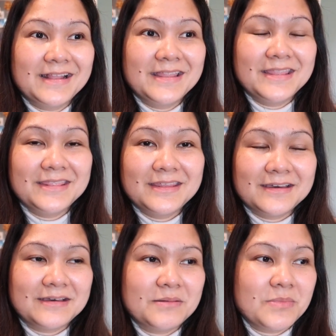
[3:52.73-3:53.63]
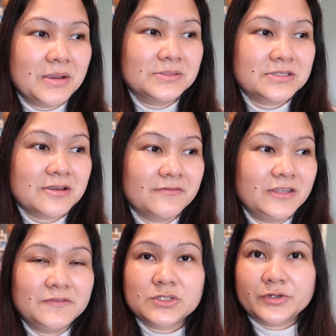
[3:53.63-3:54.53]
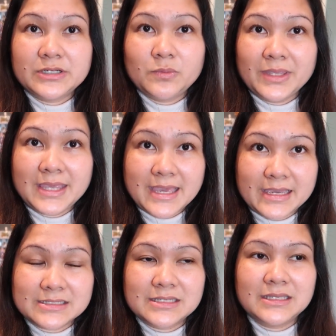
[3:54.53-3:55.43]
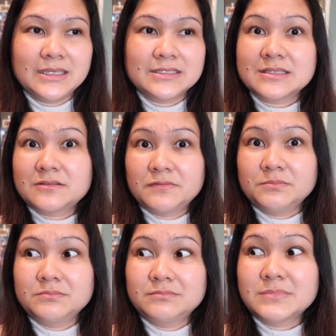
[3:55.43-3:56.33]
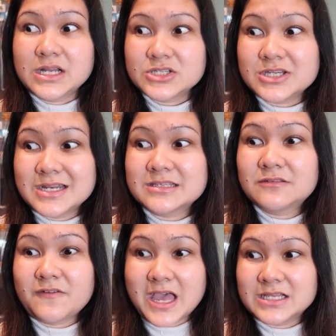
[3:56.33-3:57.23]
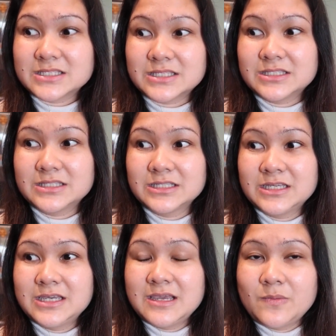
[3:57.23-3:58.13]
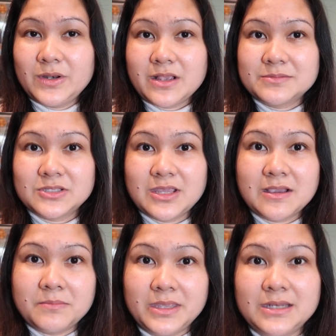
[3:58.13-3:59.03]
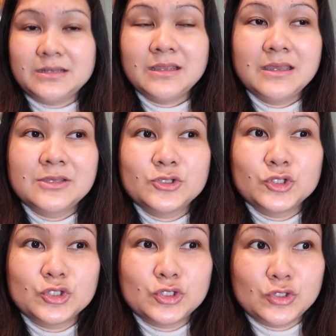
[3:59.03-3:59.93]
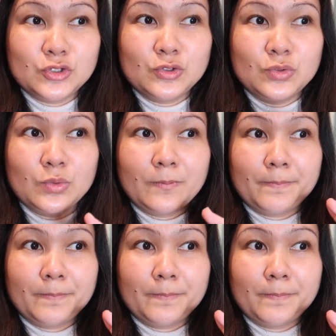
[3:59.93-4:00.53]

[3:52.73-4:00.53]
the amount of inventory that we get is as much and as fast when it comes to they come in to